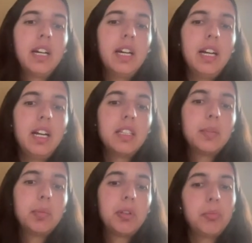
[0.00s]

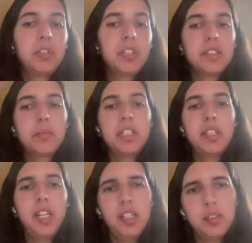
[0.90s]
the parameter
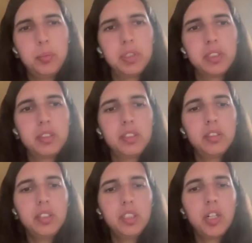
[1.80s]
estimates here, but the
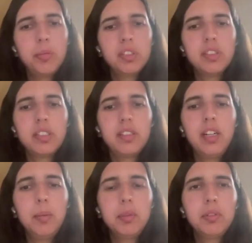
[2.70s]
only copulas that
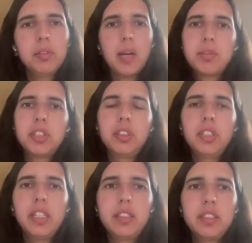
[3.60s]
are able to capture
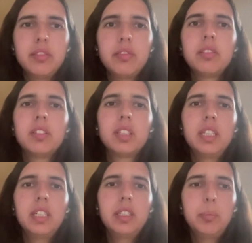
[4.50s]
negative
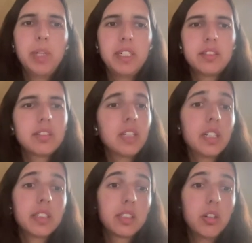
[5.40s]
dependence
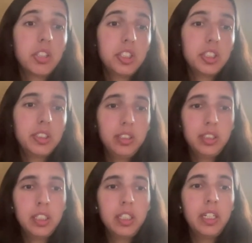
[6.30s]
are the Gaussian,
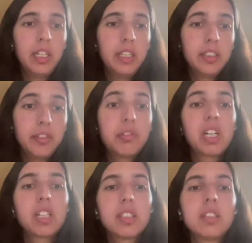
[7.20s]
the
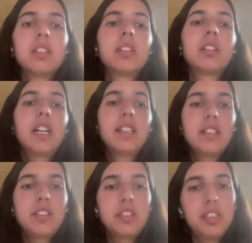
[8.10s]
Frank, and
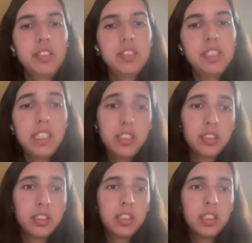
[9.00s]
the student T.